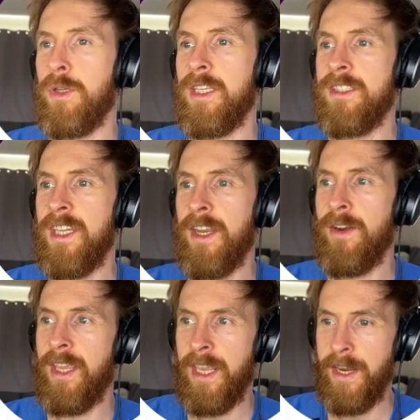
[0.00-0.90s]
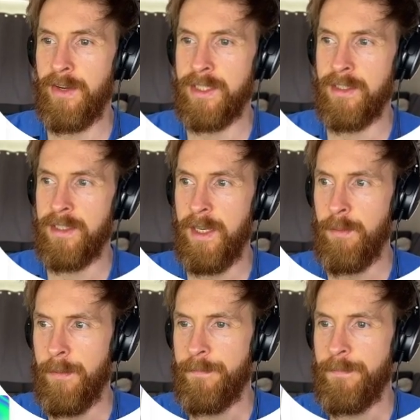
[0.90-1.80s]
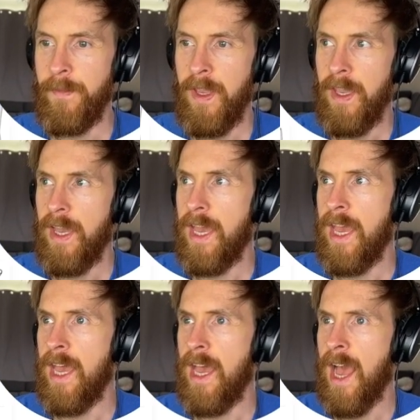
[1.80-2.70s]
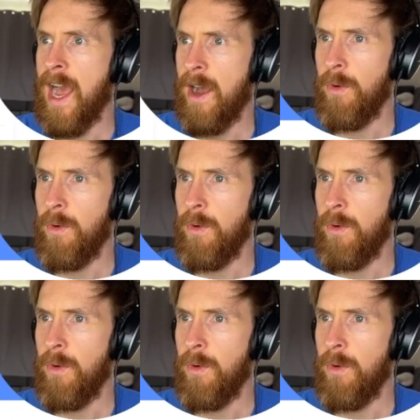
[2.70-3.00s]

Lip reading: you can see here is the team. How